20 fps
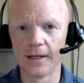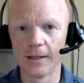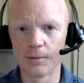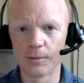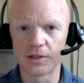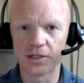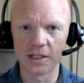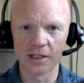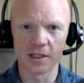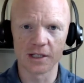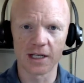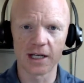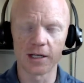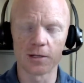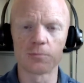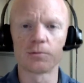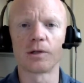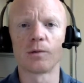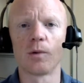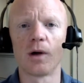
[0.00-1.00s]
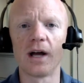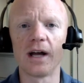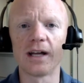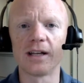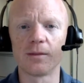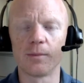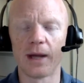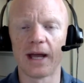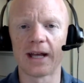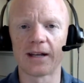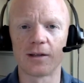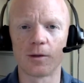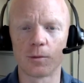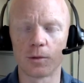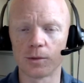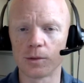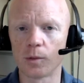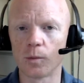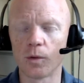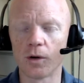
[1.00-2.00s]
But then to kind of rewind back to where
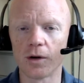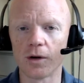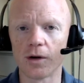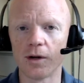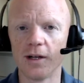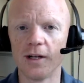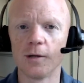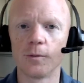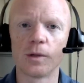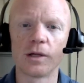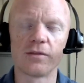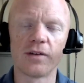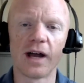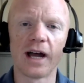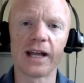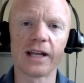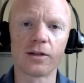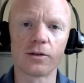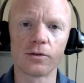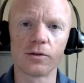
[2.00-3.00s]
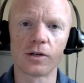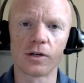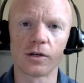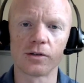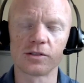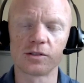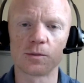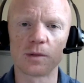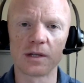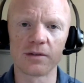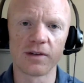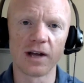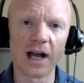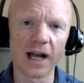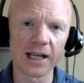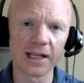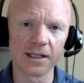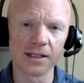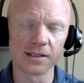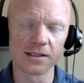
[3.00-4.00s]
we were, we have high glucose, we have
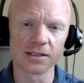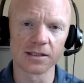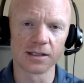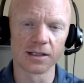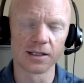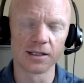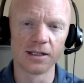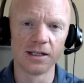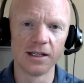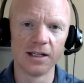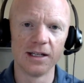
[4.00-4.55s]
high insulin,